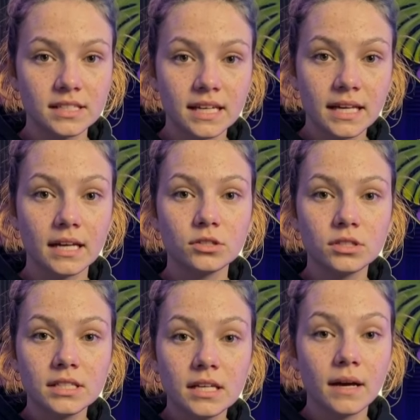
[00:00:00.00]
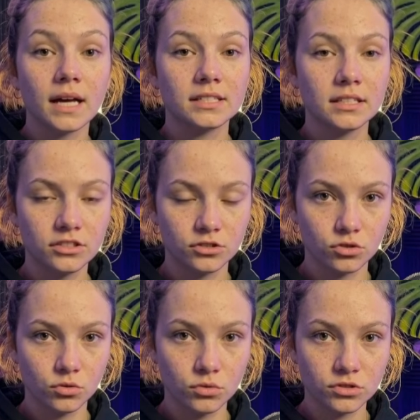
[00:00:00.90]
like that, you can give access
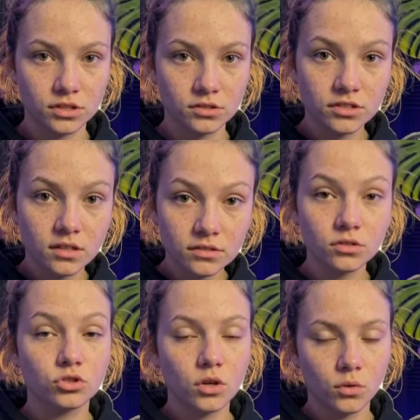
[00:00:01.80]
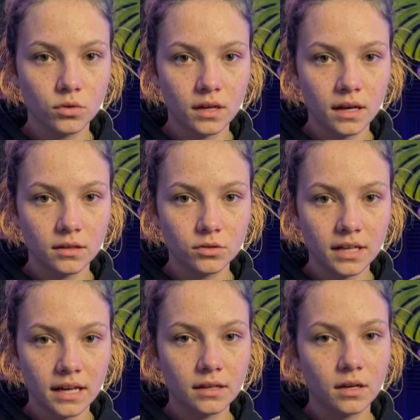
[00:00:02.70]
to the user, to Joe, to
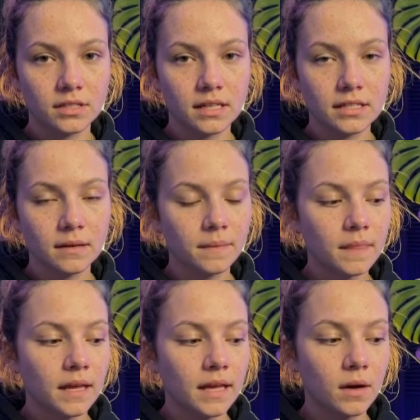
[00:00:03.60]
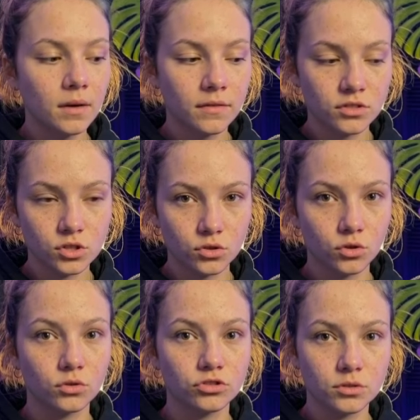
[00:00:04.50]
that content. And now if Joe
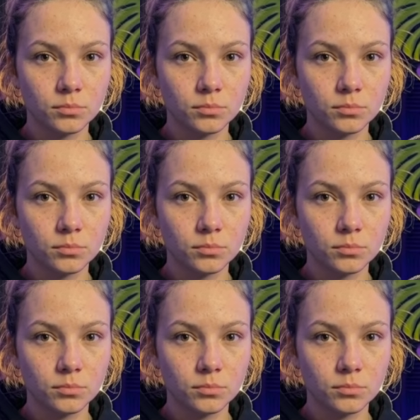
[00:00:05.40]
goes to